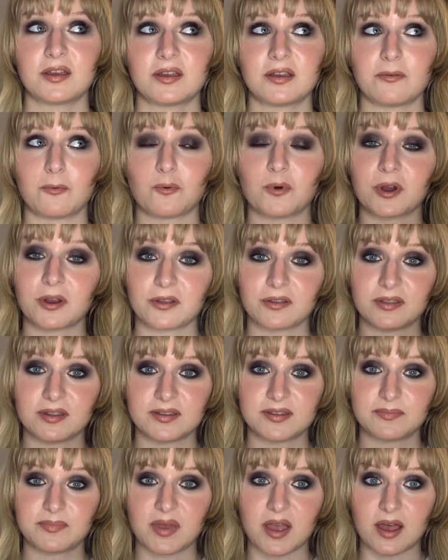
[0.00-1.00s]
work on
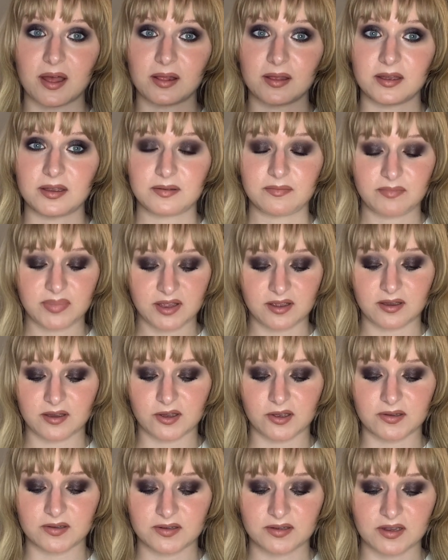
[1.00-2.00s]
this palette
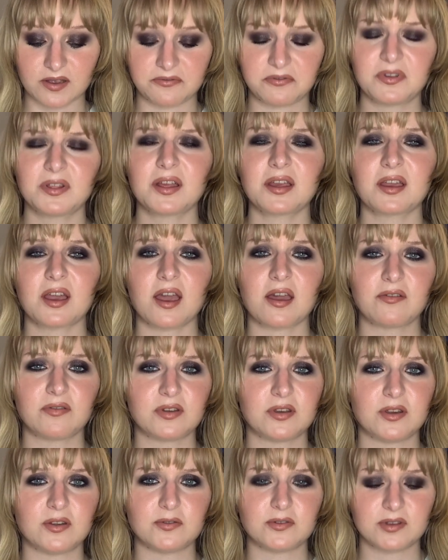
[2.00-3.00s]
because I feel like I
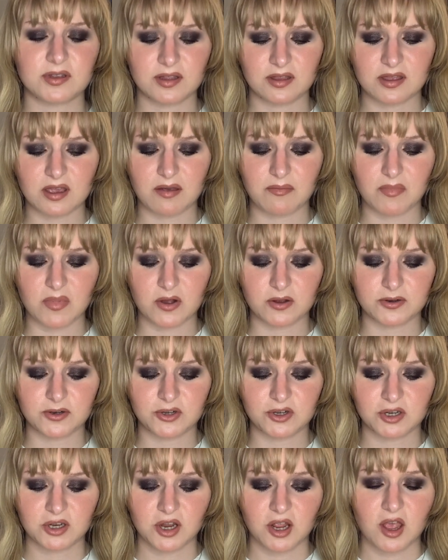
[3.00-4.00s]
haven't used it that
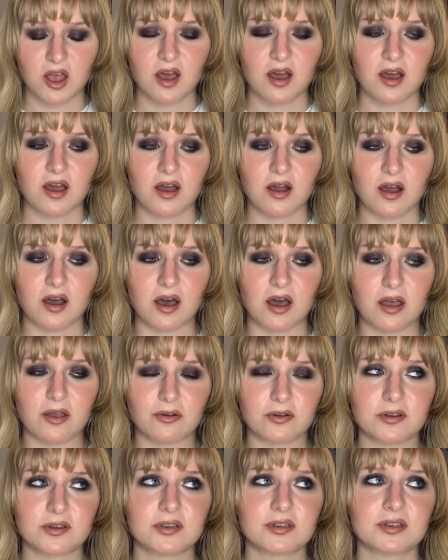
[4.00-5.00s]
much. I
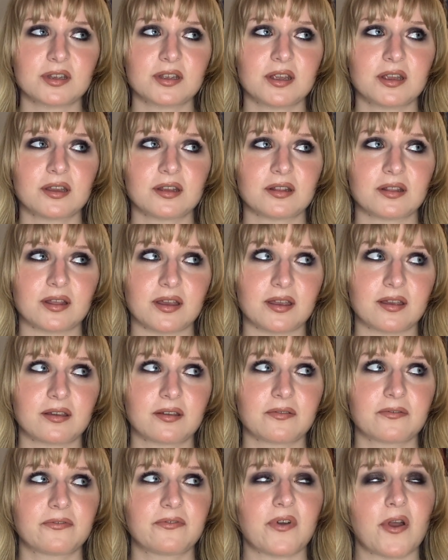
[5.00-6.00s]
honestly
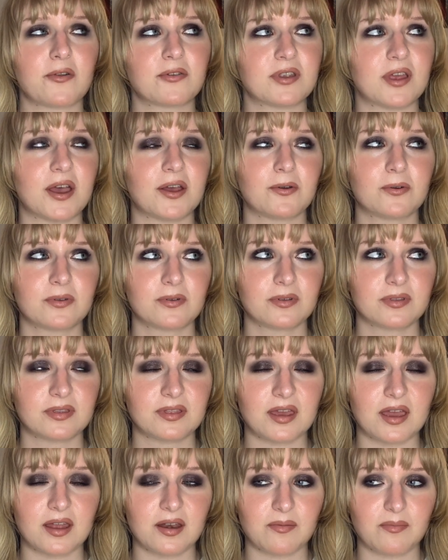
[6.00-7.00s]
found out
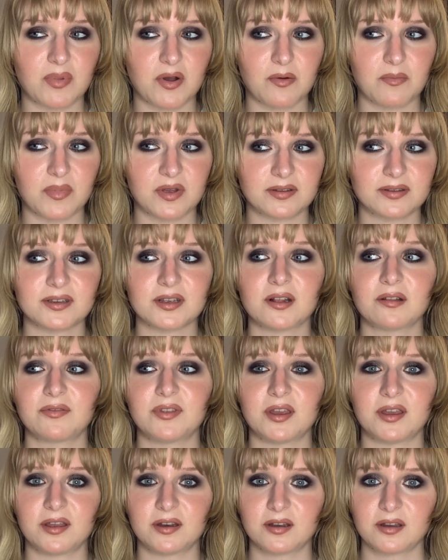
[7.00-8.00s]
that about myself,
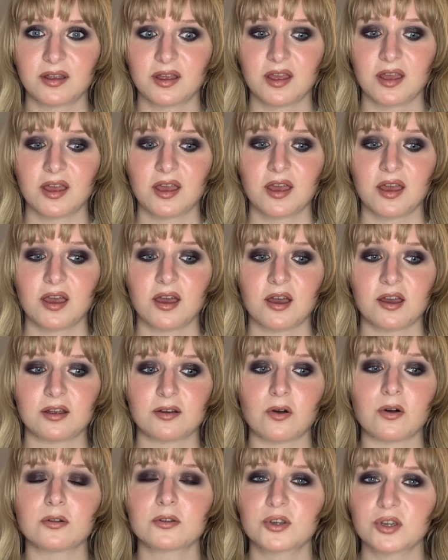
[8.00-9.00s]
that
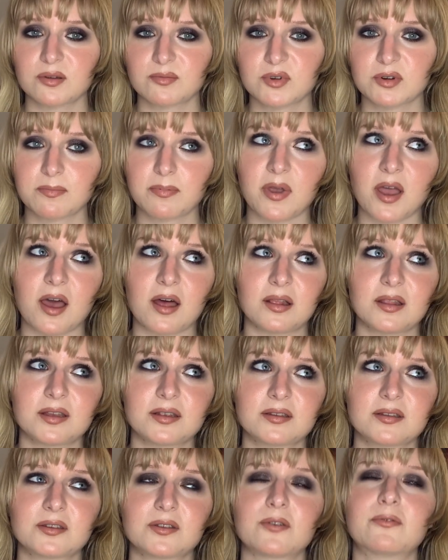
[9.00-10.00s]
all shimmer
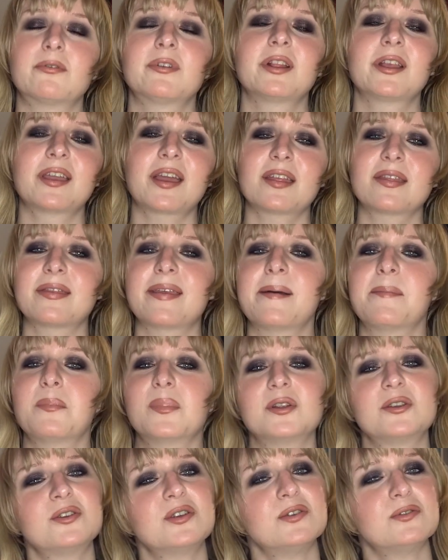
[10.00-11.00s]
palettes don't really get that
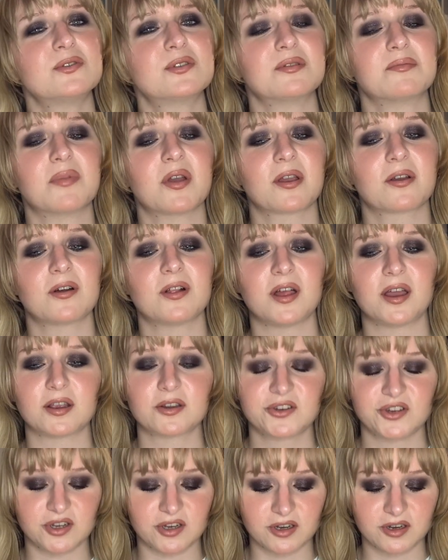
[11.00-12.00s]
much use in my
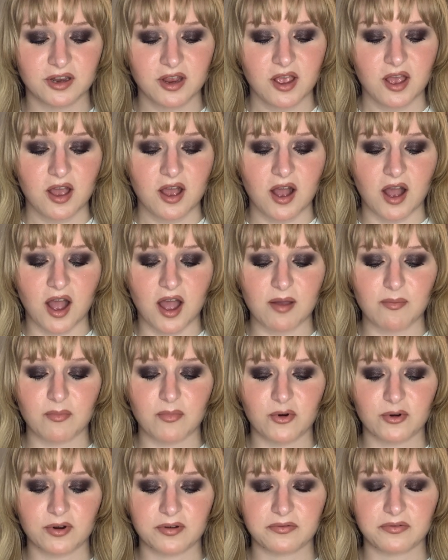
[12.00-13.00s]
collection. I'm
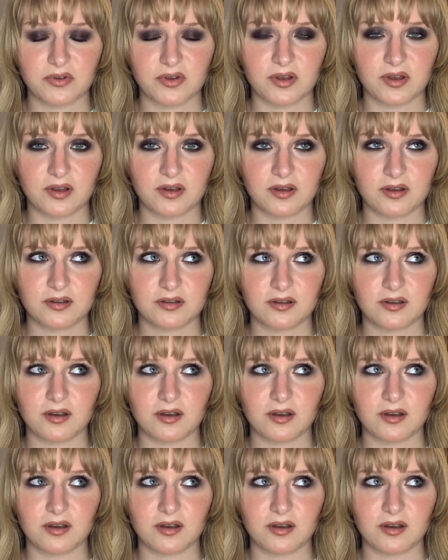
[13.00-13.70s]
more of a